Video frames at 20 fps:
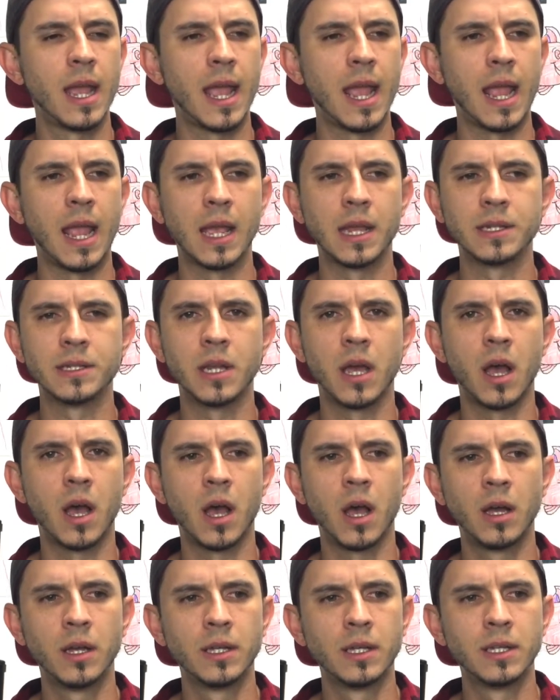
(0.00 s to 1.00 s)
And
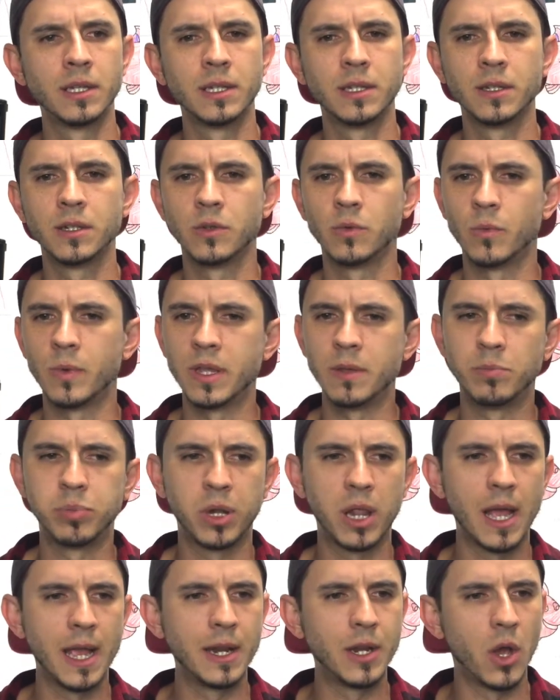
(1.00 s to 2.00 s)
we
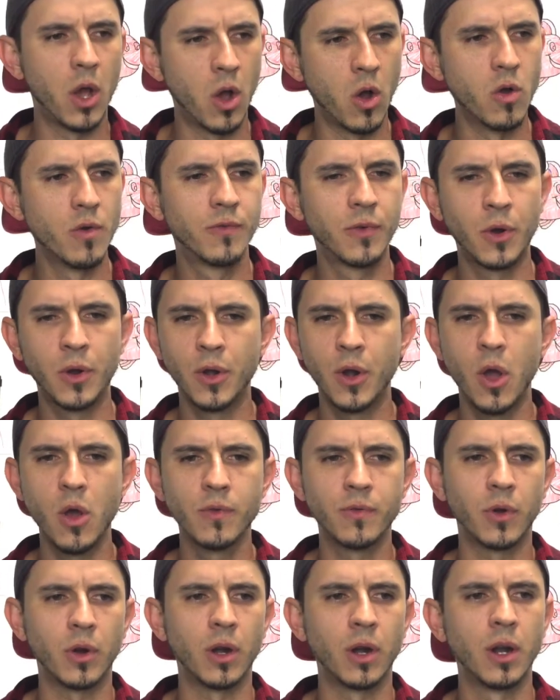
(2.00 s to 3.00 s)
played over and
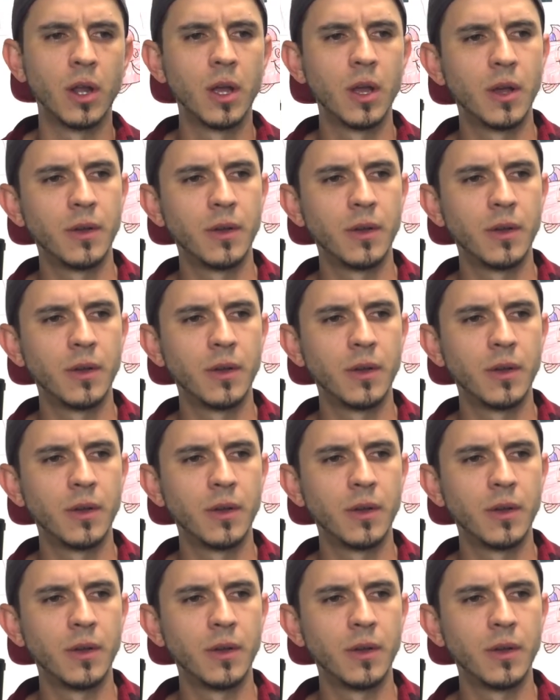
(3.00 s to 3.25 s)
over